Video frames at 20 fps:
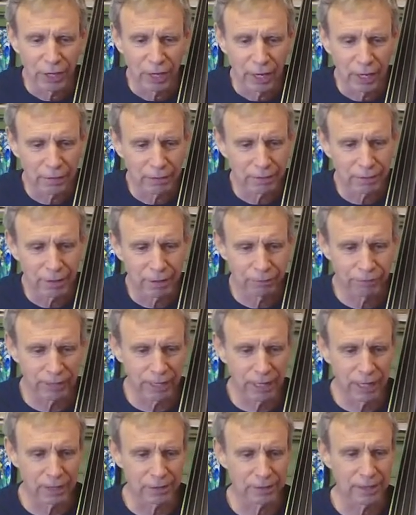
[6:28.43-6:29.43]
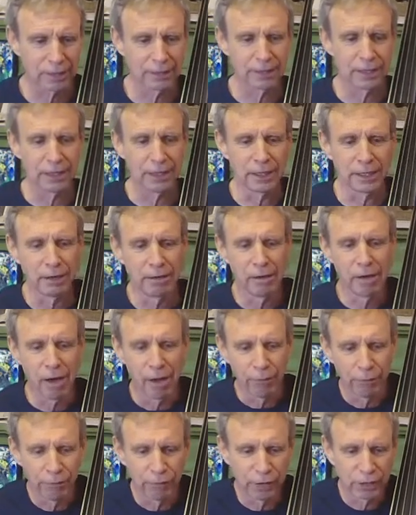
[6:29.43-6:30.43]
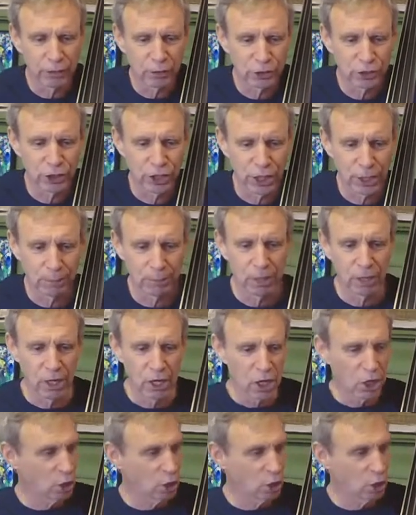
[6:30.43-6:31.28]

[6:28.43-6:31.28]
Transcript: and the left hand technique of finger shape,